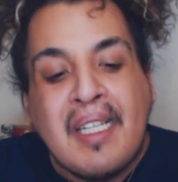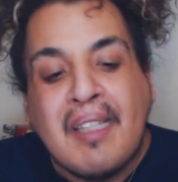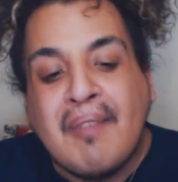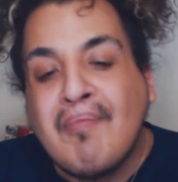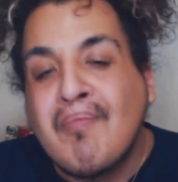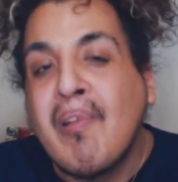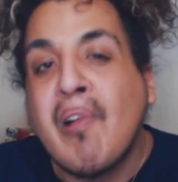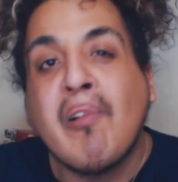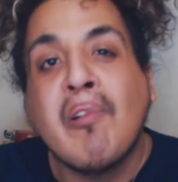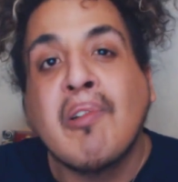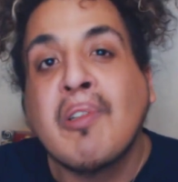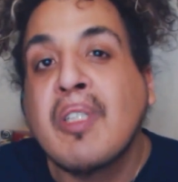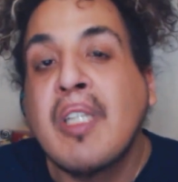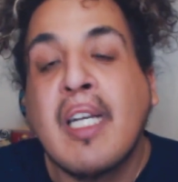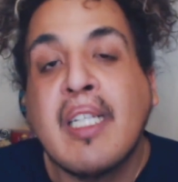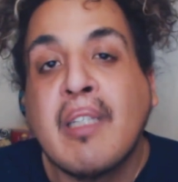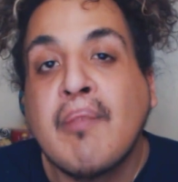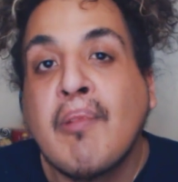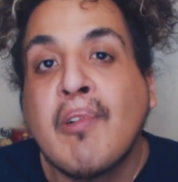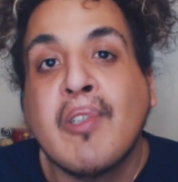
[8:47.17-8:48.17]
Boruto's
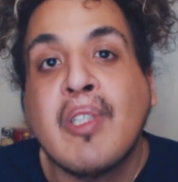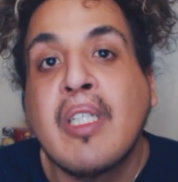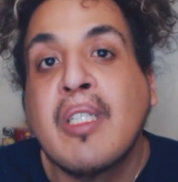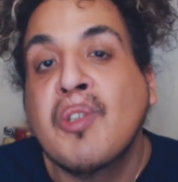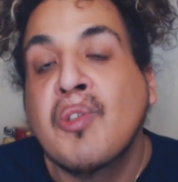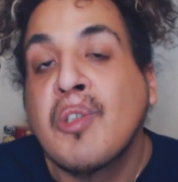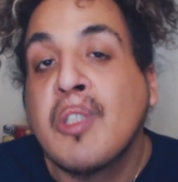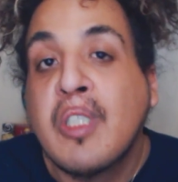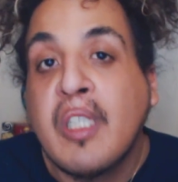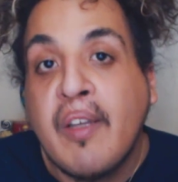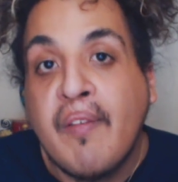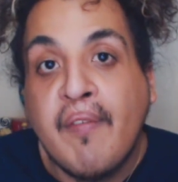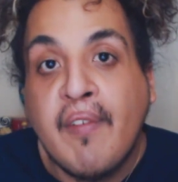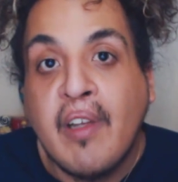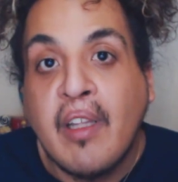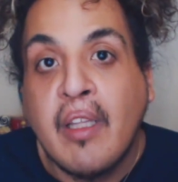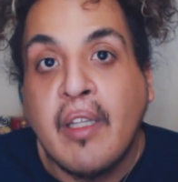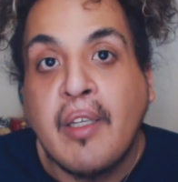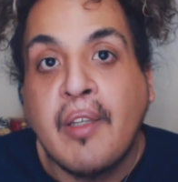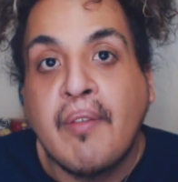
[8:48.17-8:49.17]
not the most interesting
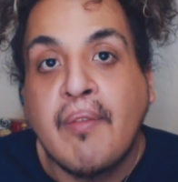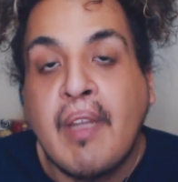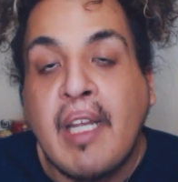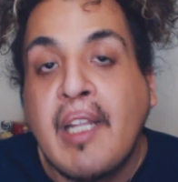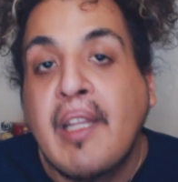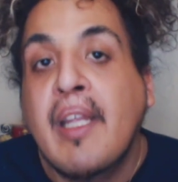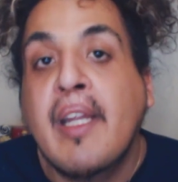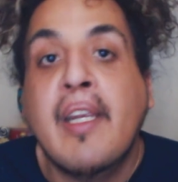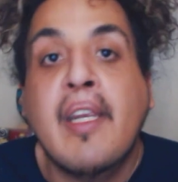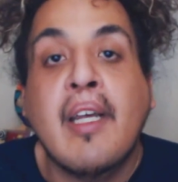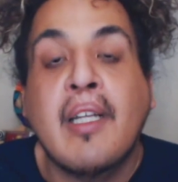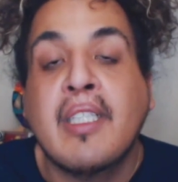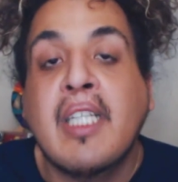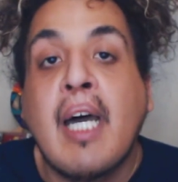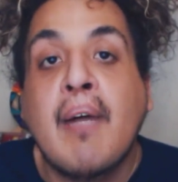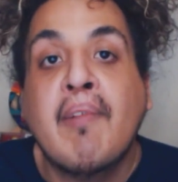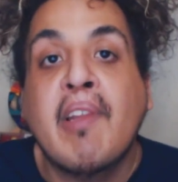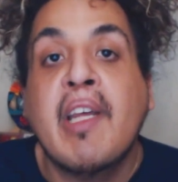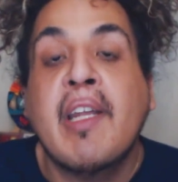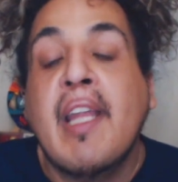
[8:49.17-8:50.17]
villain, and then on
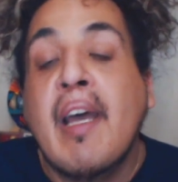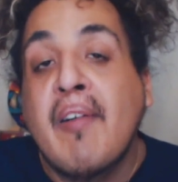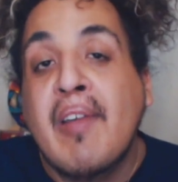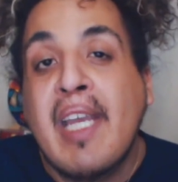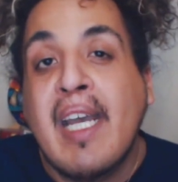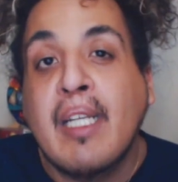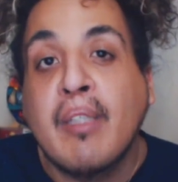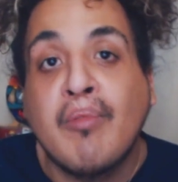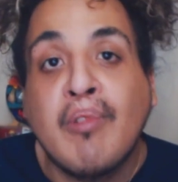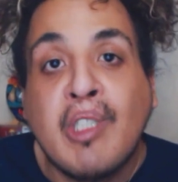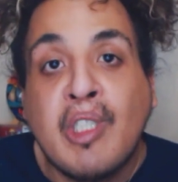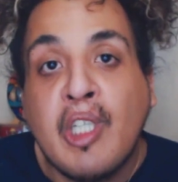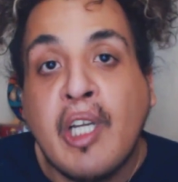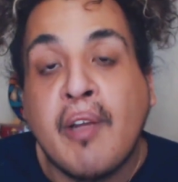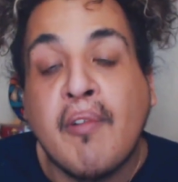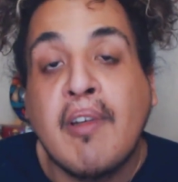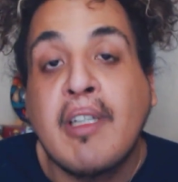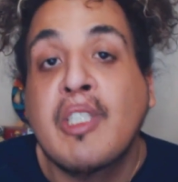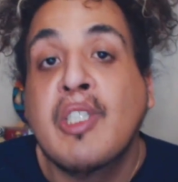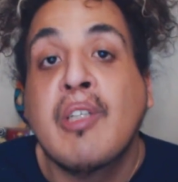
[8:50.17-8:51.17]
top of that, now he has
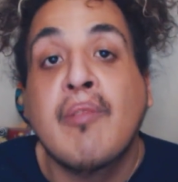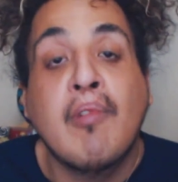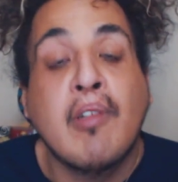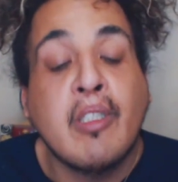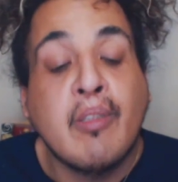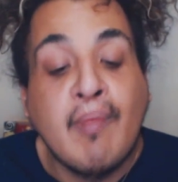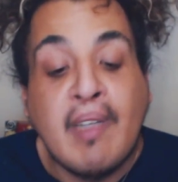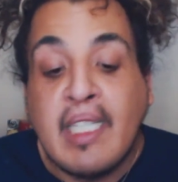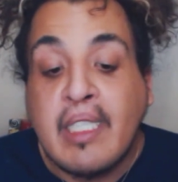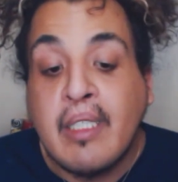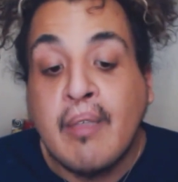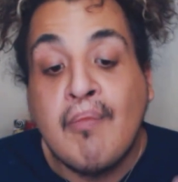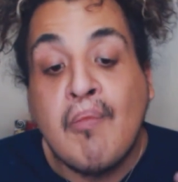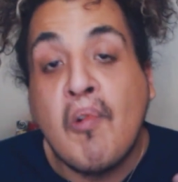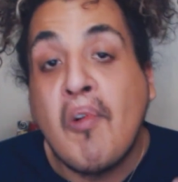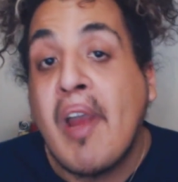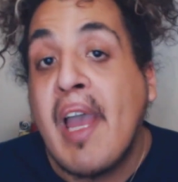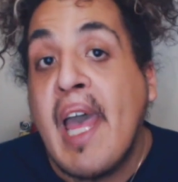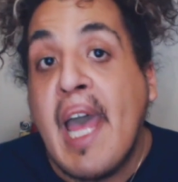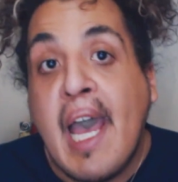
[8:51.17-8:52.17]
regeneration, which makes him
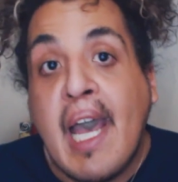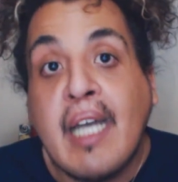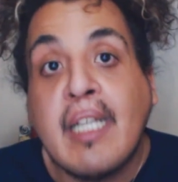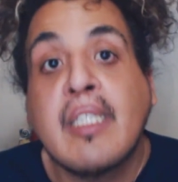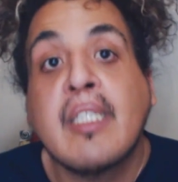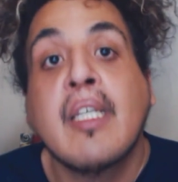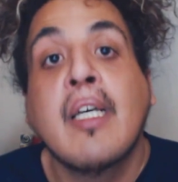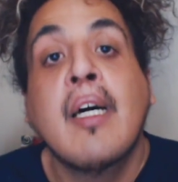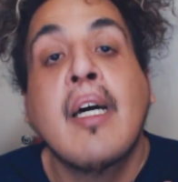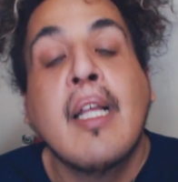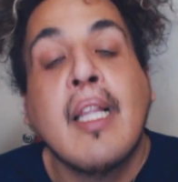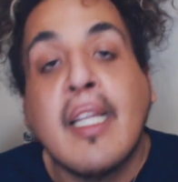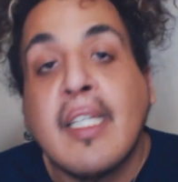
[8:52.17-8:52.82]
more hacks.